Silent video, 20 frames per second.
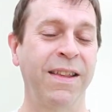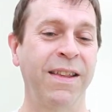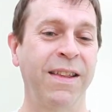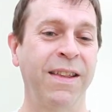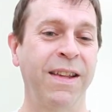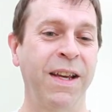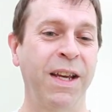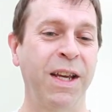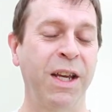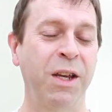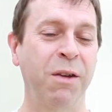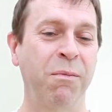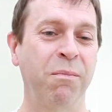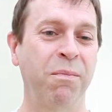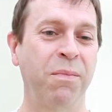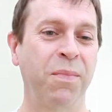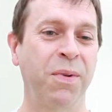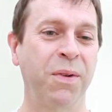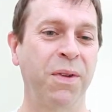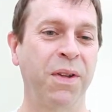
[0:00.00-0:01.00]
They
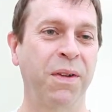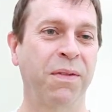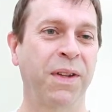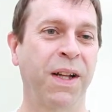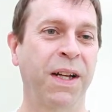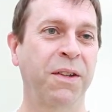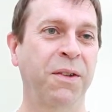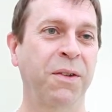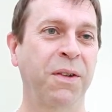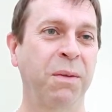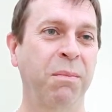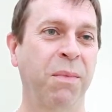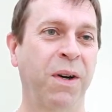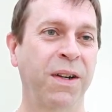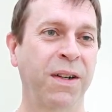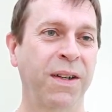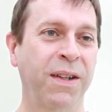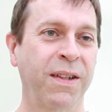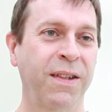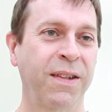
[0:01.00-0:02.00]
put the flat on the
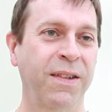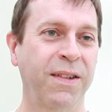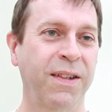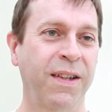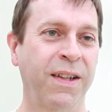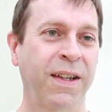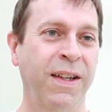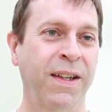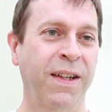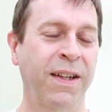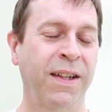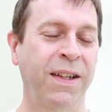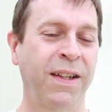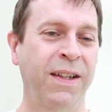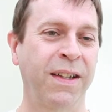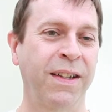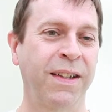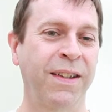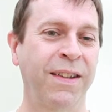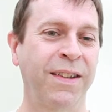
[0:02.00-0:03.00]
market
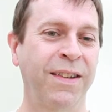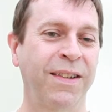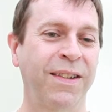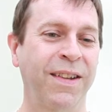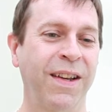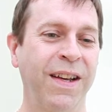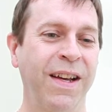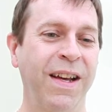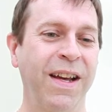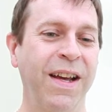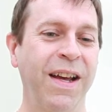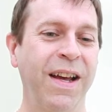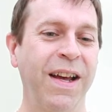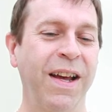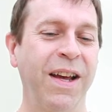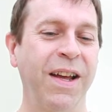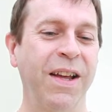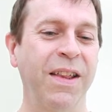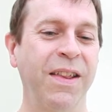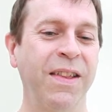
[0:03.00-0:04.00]
and
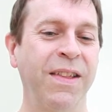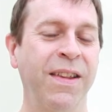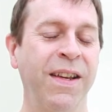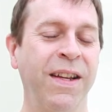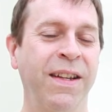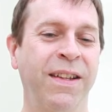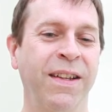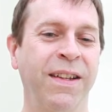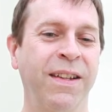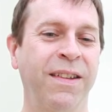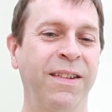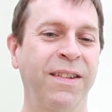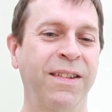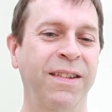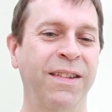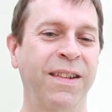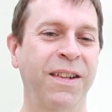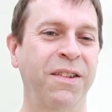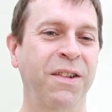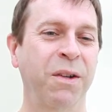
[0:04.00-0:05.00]
they did
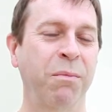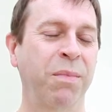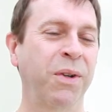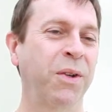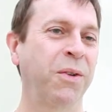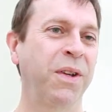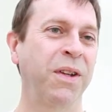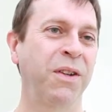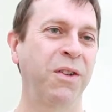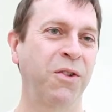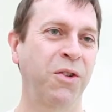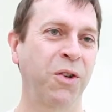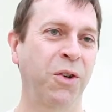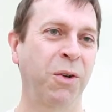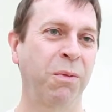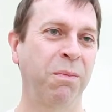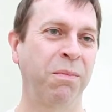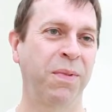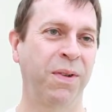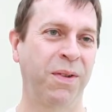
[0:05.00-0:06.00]
such a brilliant
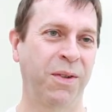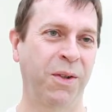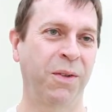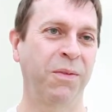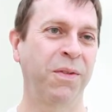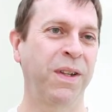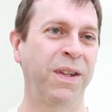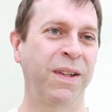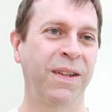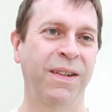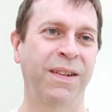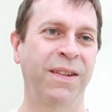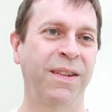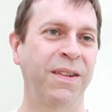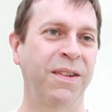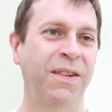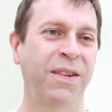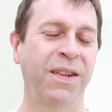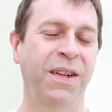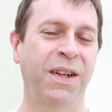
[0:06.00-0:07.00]
job of it
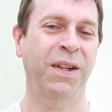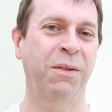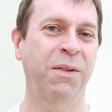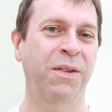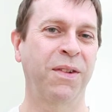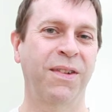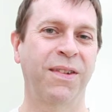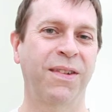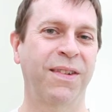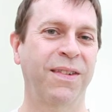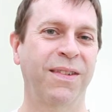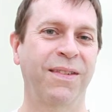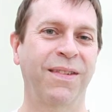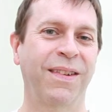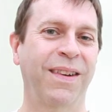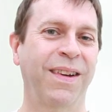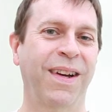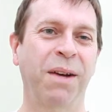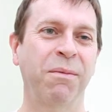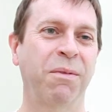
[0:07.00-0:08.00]
that was
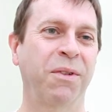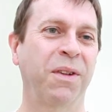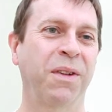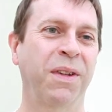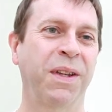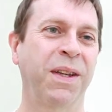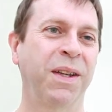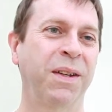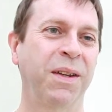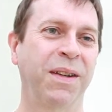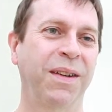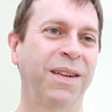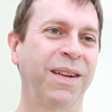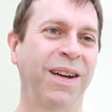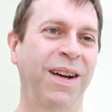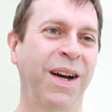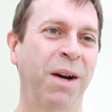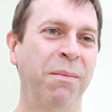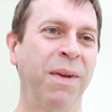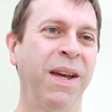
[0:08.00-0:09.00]
absolutely
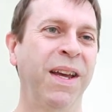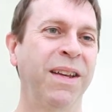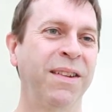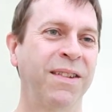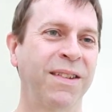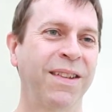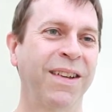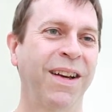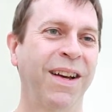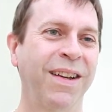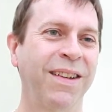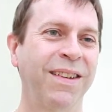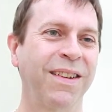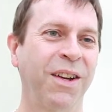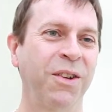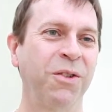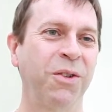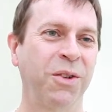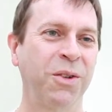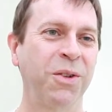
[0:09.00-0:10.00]
amazed at
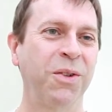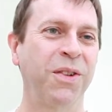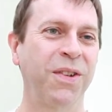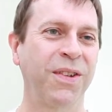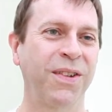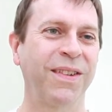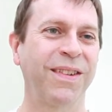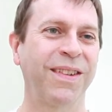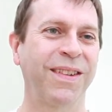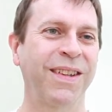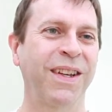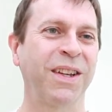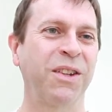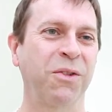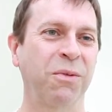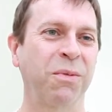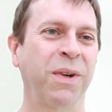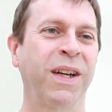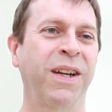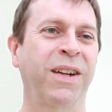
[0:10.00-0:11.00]
how good
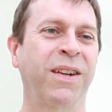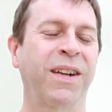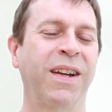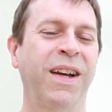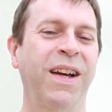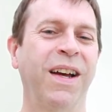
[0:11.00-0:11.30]
things were.